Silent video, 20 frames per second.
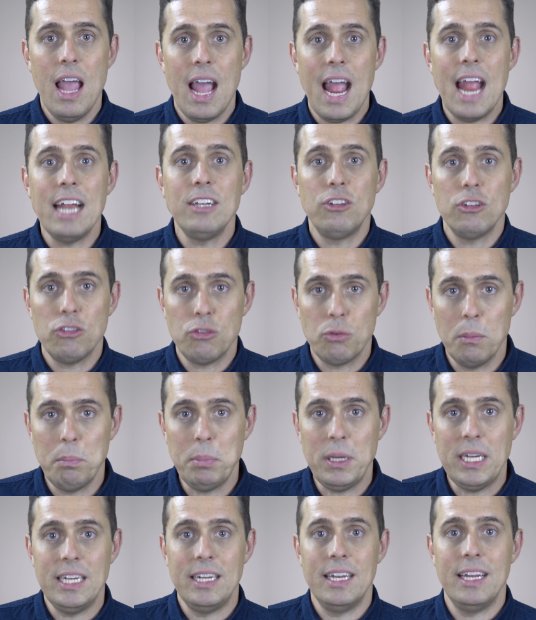and just
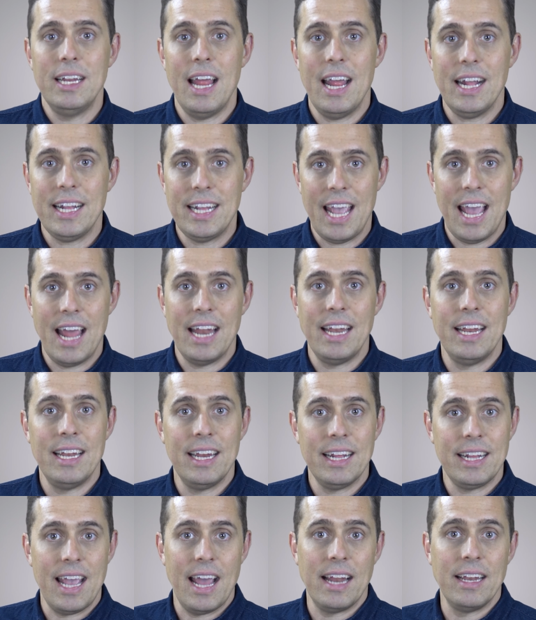repeat it again and
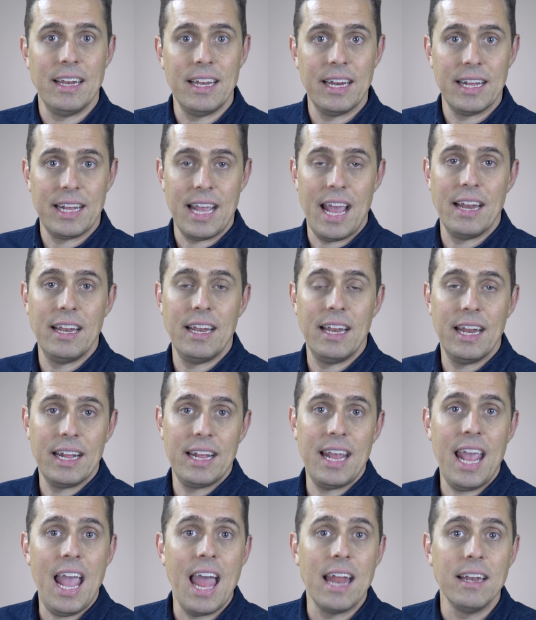again and again and
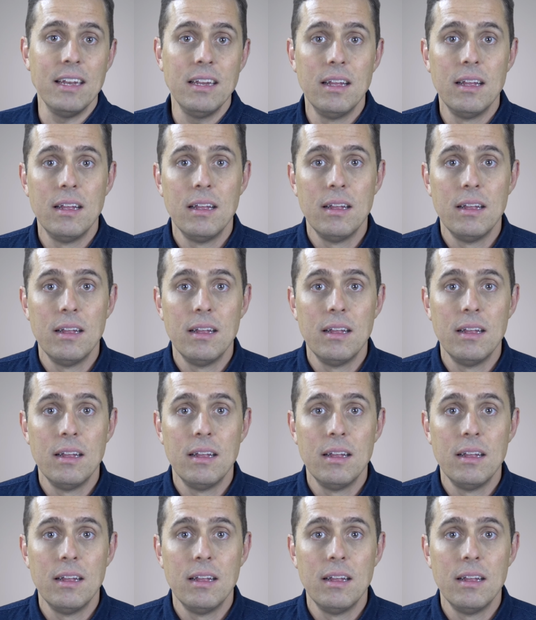again,